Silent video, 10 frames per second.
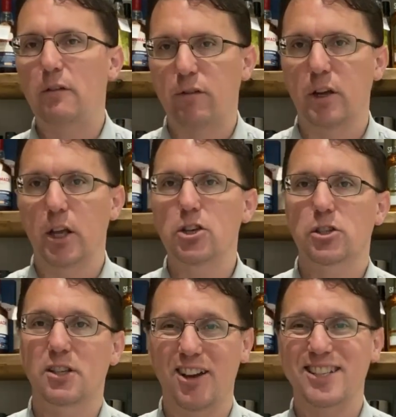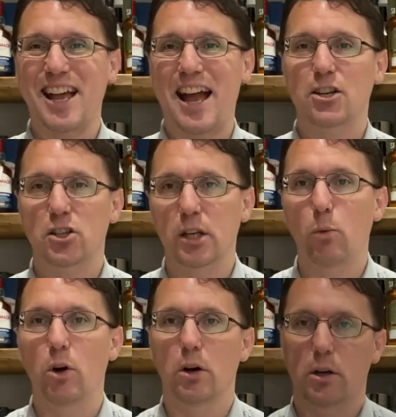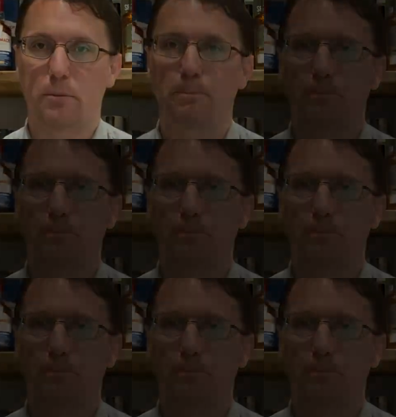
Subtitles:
finish does actually work.